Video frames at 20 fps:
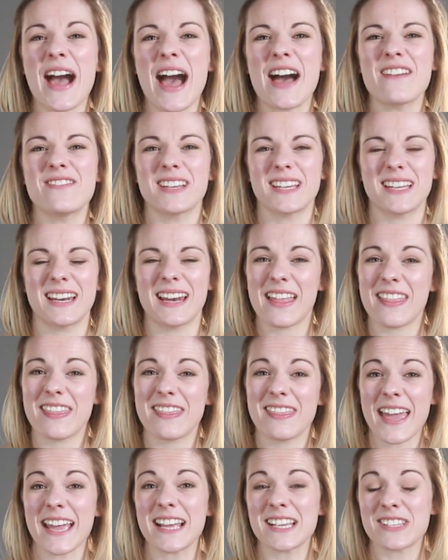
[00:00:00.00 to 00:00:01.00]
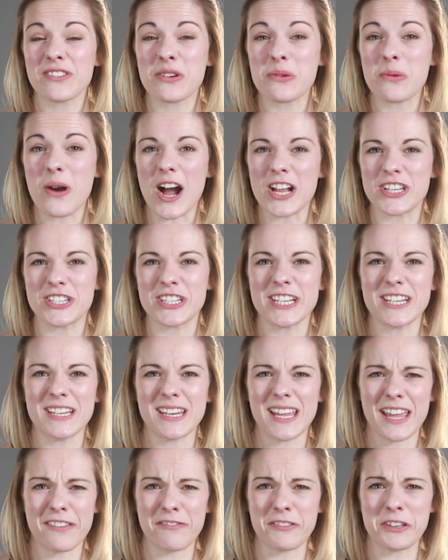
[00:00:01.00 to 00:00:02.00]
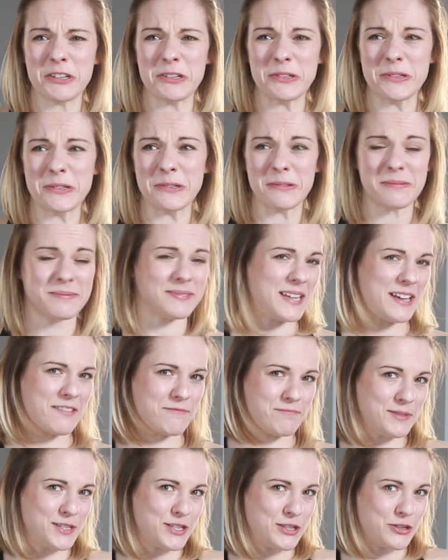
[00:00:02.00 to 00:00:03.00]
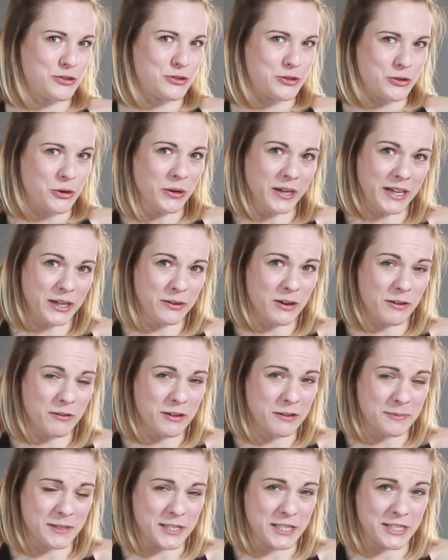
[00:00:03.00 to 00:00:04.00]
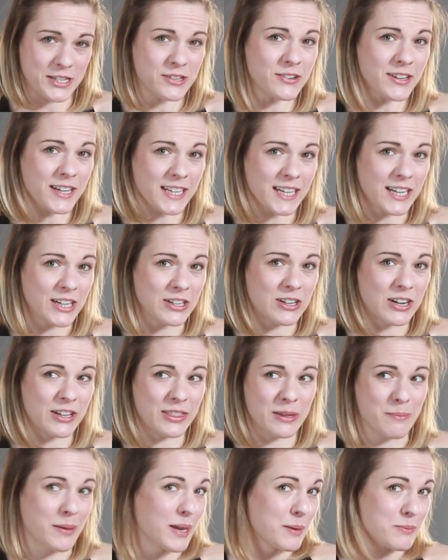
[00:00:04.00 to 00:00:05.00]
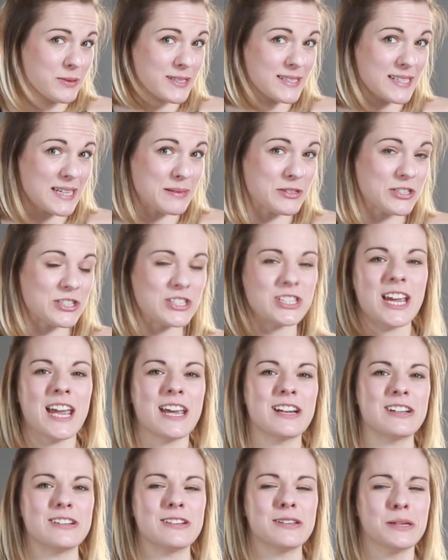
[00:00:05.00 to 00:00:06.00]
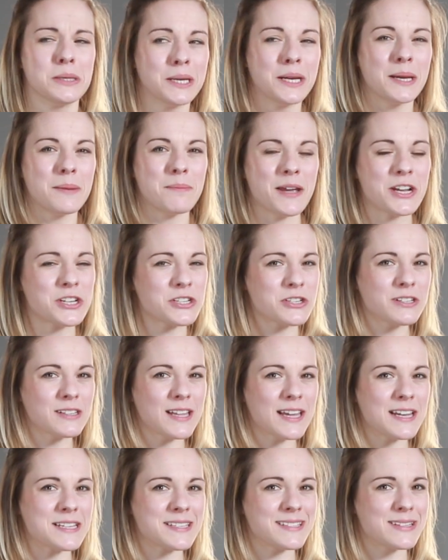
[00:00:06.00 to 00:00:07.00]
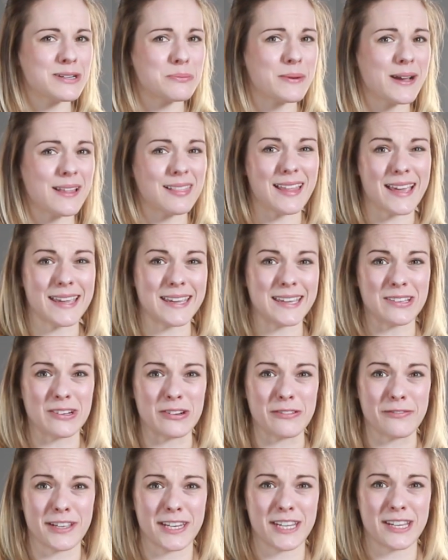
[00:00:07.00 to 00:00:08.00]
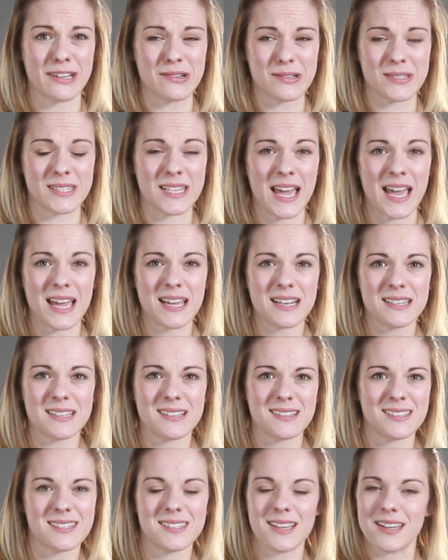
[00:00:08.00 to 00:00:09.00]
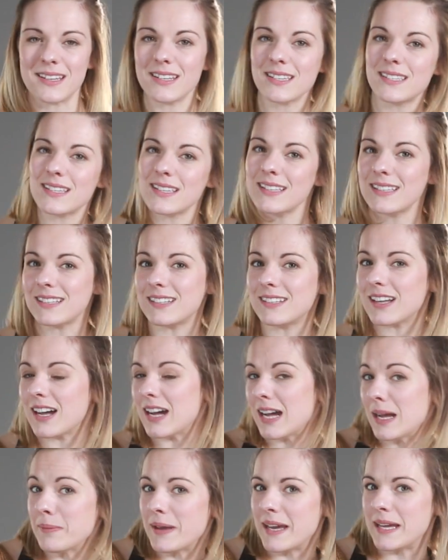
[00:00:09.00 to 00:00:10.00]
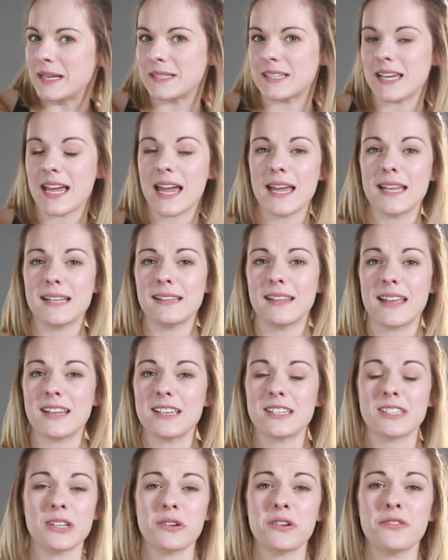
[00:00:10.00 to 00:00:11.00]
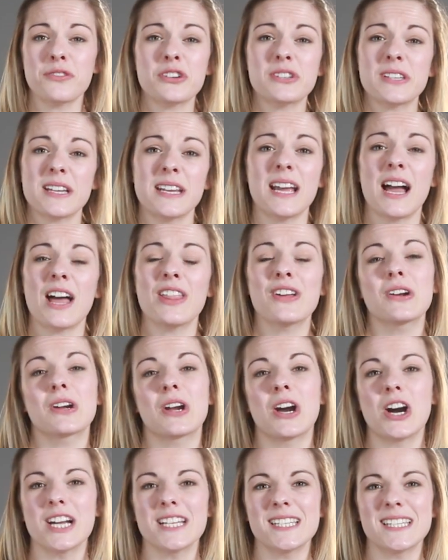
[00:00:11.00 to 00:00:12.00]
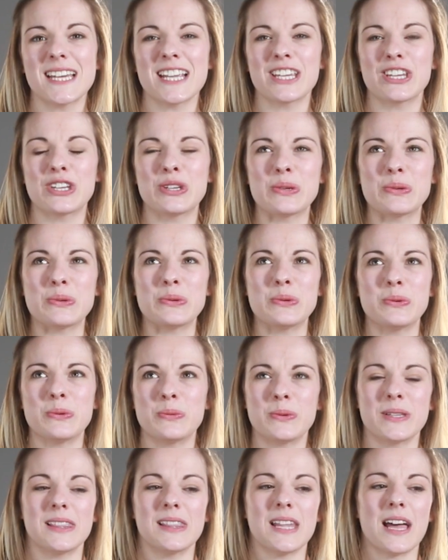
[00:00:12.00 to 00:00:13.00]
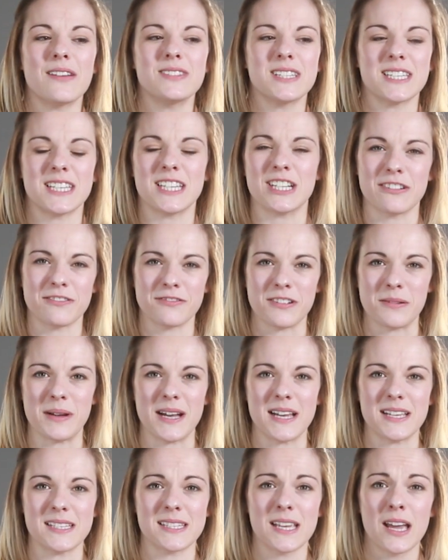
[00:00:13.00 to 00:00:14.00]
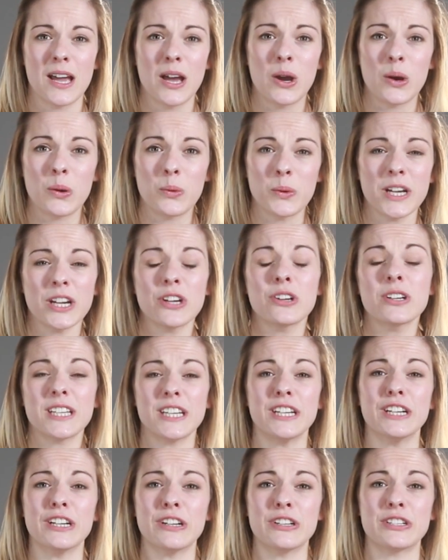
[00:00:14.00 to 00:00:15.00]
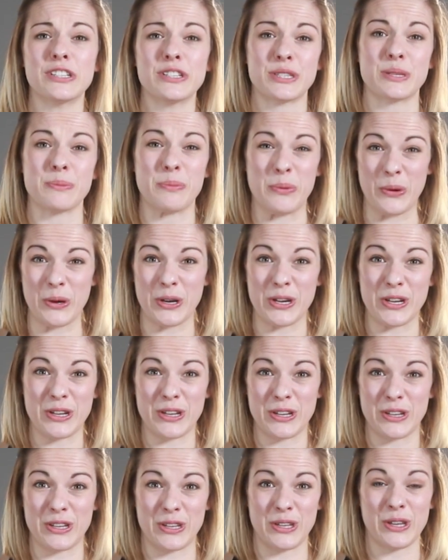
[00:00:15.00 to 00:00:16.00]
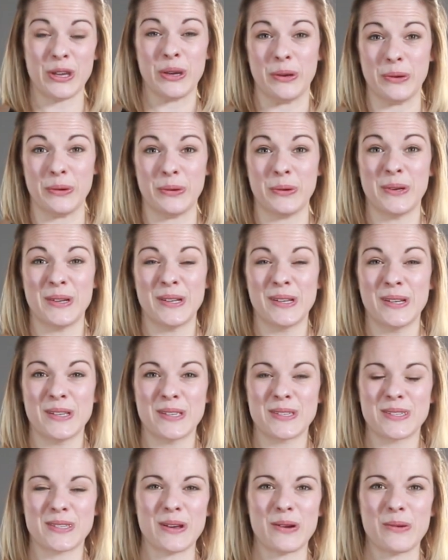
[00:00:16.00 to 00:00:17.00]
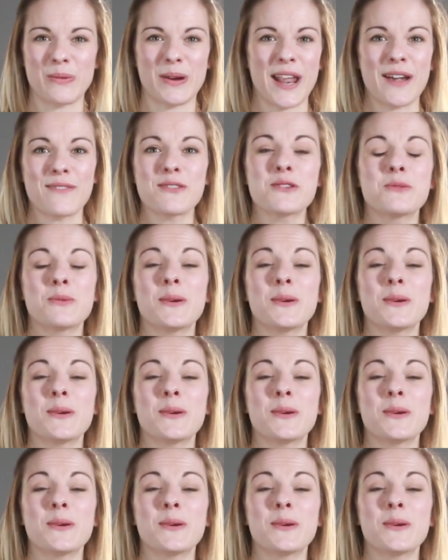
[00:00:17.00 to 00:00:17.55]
have it. Thanks for watching. If you have been enjoying what we've been doing here on the Mabel's Labels channel, make sure to let us know by liking our videos and send us a little comment and let us know if there's any other content you would love to hear from us. We're here to support you. So whatever